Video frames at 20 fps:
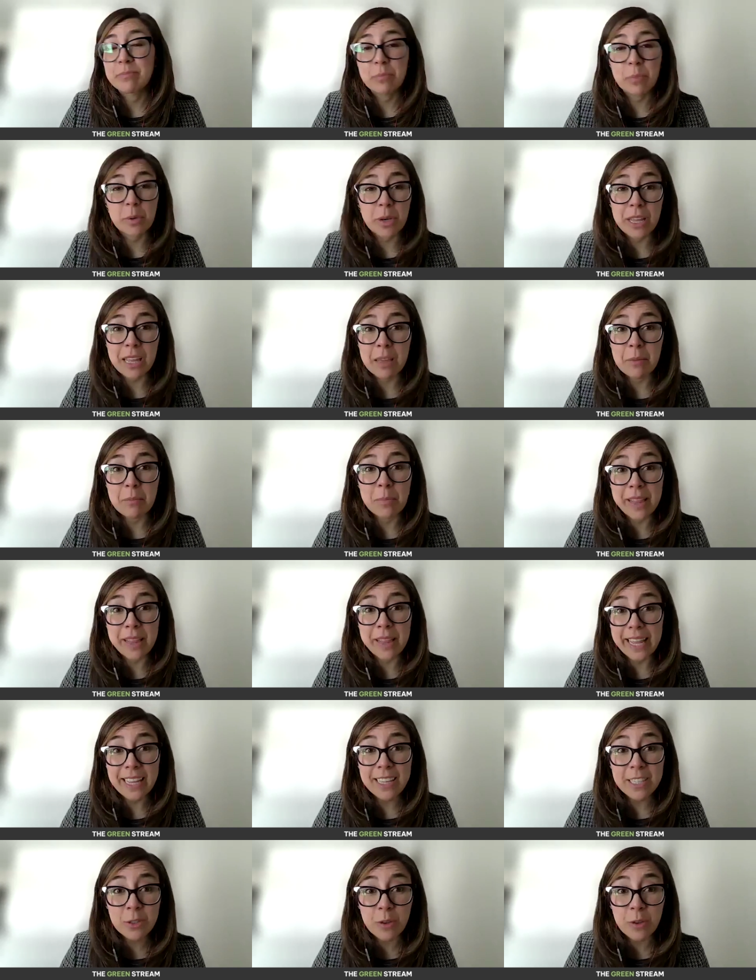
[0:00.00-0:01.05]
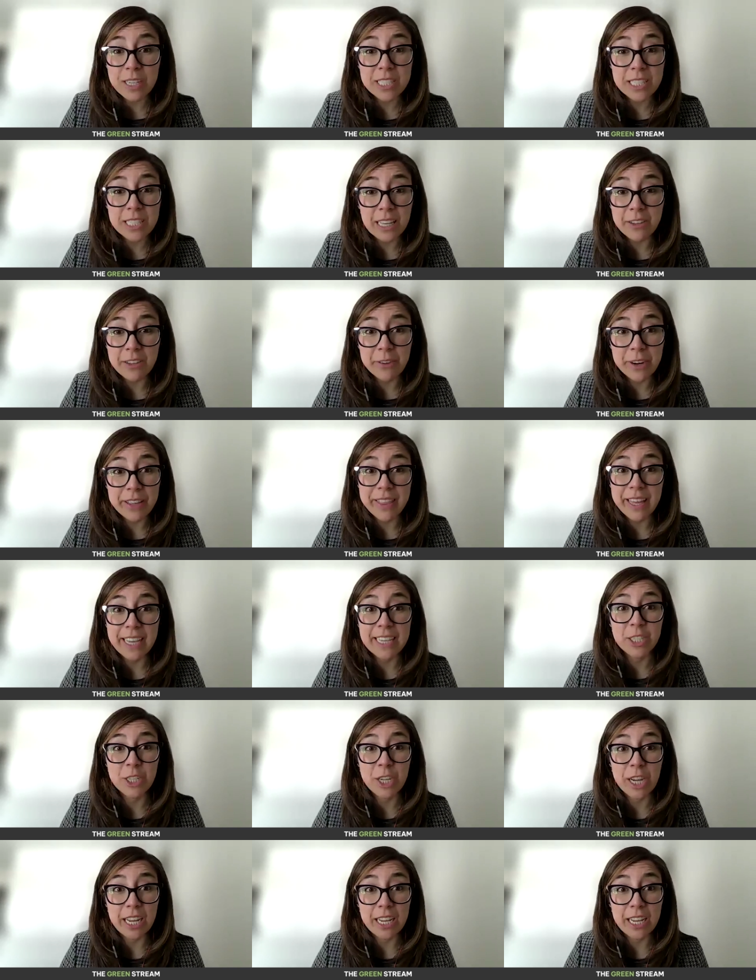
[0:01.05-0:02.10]
putting in place to accelerate that
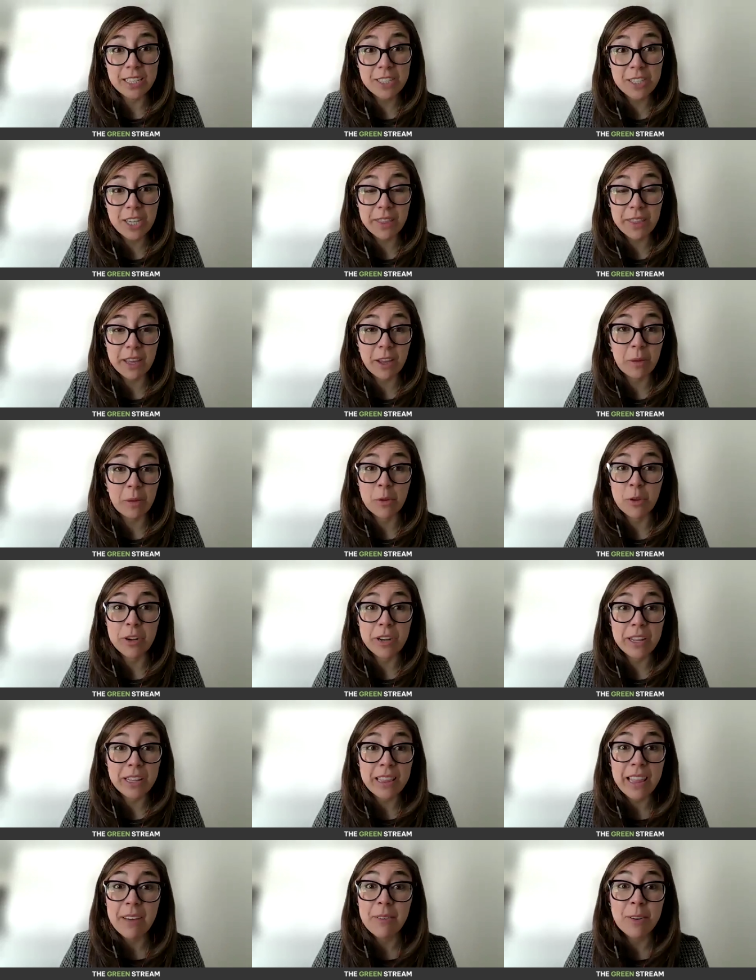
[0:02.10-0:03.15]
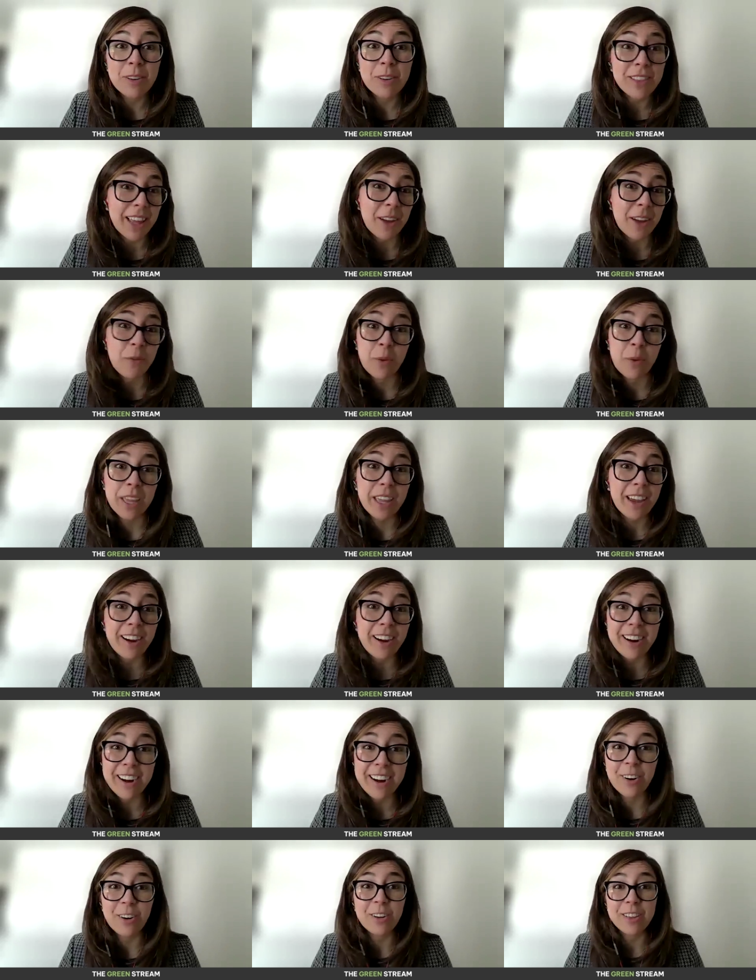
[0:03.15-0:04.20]
change at the community level like we
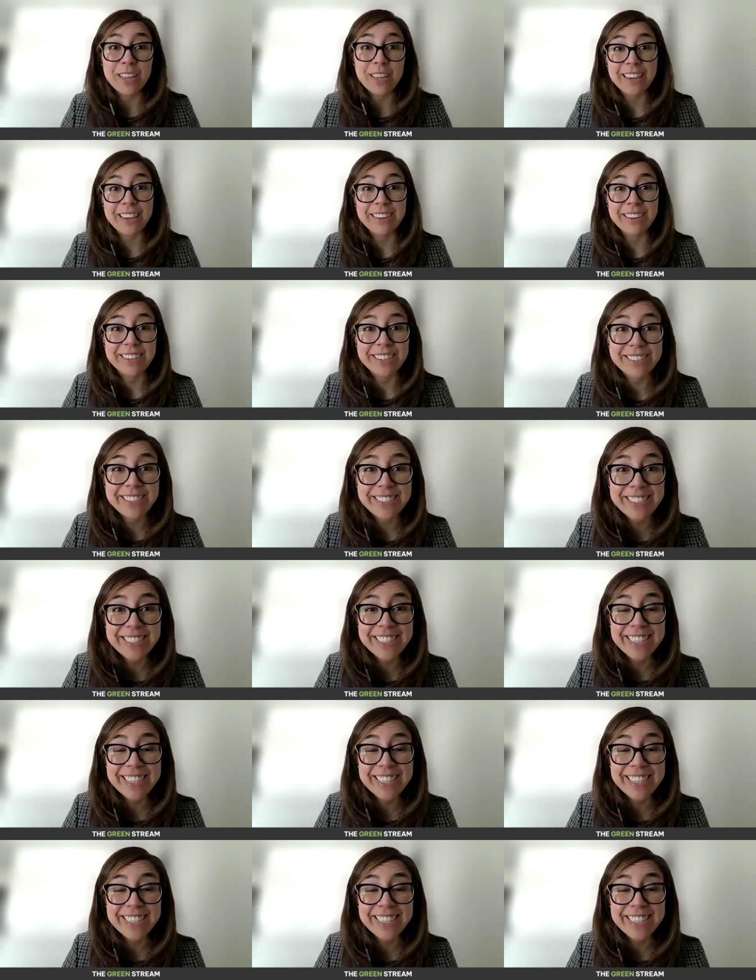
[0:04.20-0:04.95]
are all ears